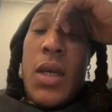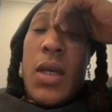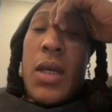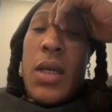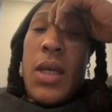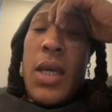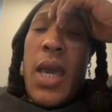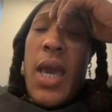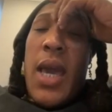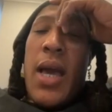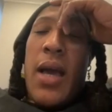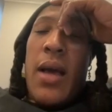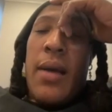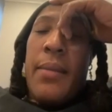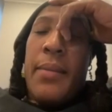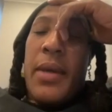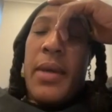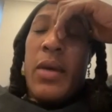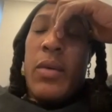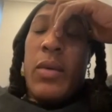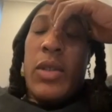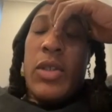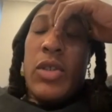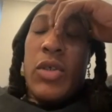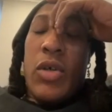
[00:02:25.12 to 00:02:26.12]
Yeah, I
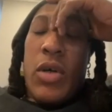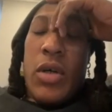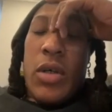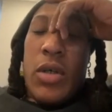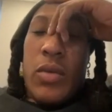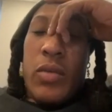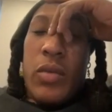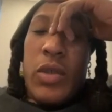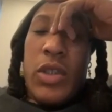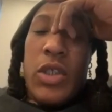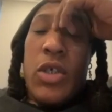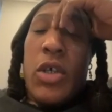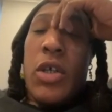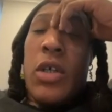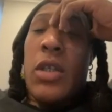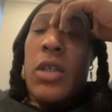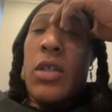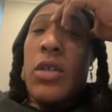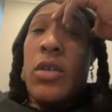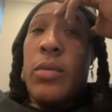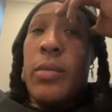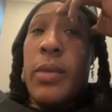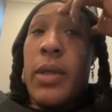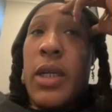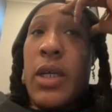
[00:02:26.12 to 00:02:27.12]
mean, we talk a
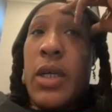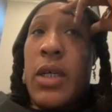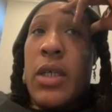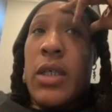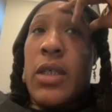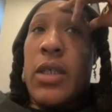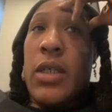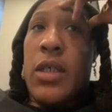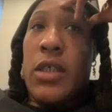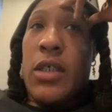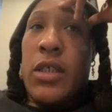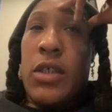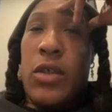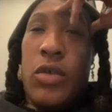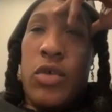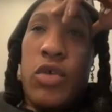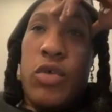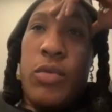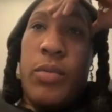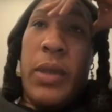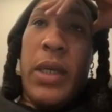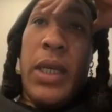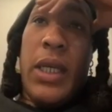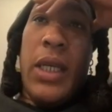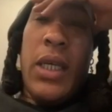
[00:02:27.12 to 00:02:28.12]
little bit on
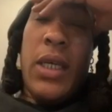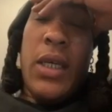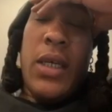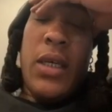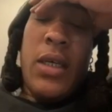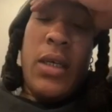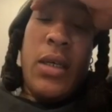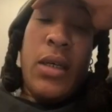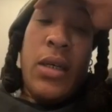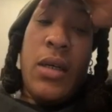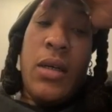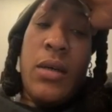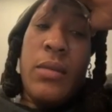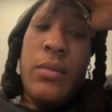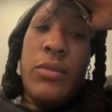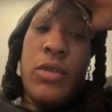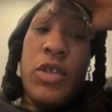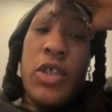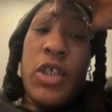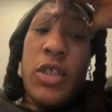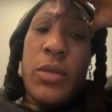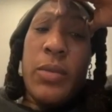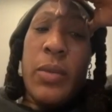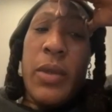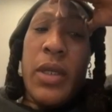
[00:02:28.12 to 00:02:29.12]
social media.
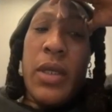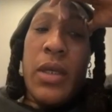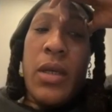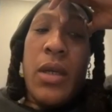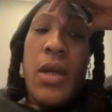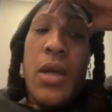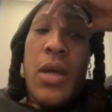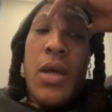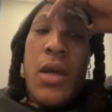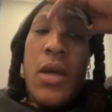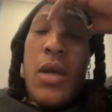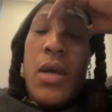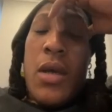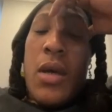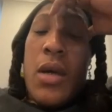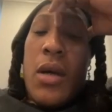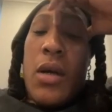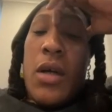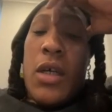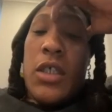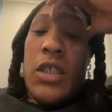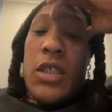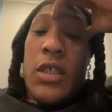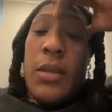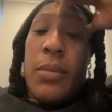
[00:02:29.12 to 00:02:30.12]
She's been
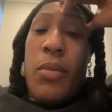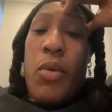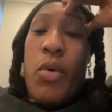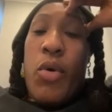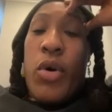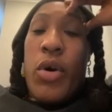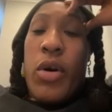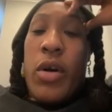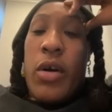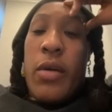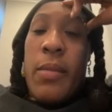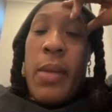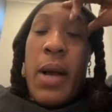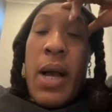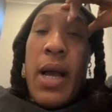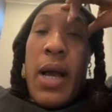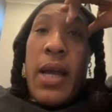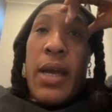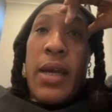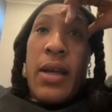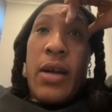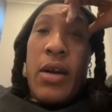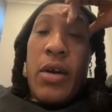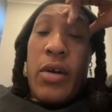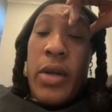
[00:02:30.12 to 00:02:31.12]
a supporter of
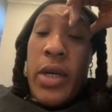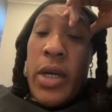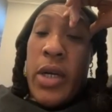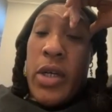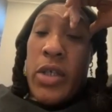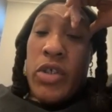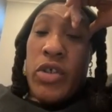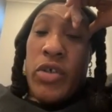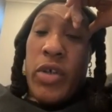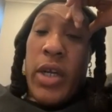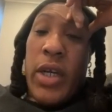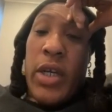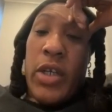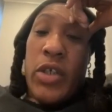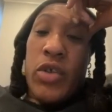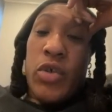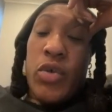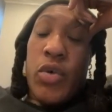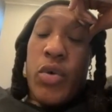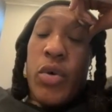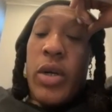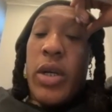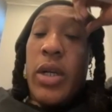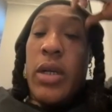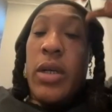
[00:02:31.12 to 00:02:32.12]
mine. Her and her trainer
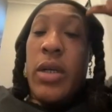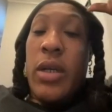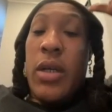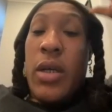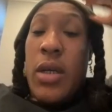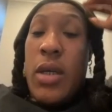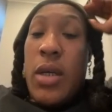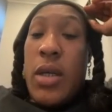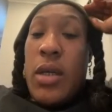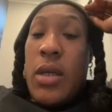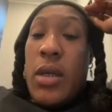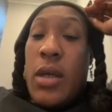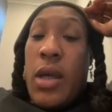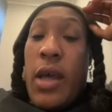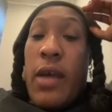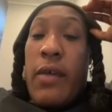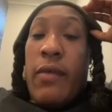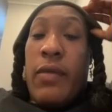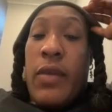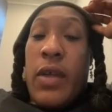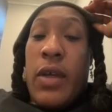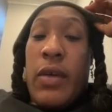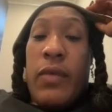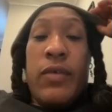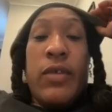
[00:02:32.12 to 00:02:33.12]
Jordan have
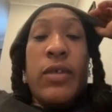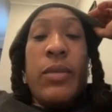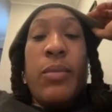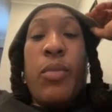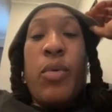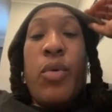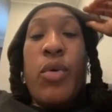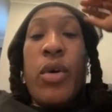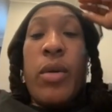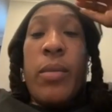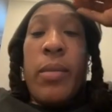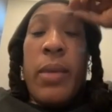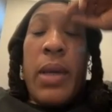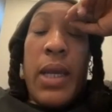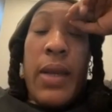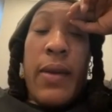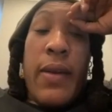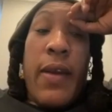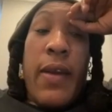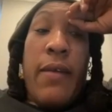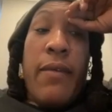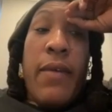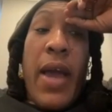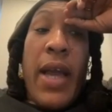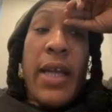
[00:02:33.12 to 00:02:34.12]
they've supported me, and
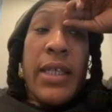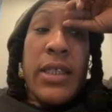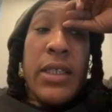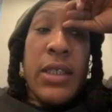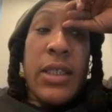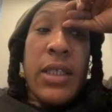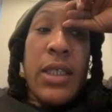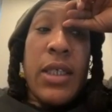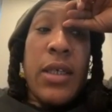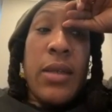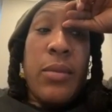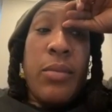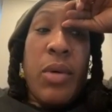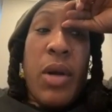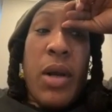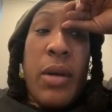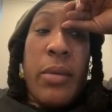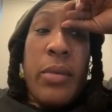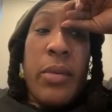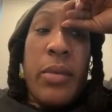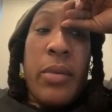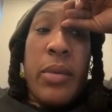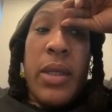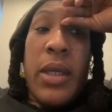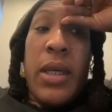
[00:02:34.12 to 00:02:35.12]
they've actually
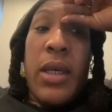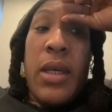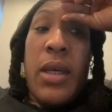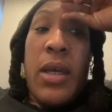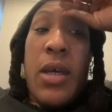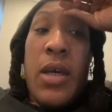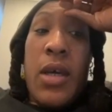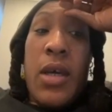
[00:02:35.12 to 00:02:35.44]
probably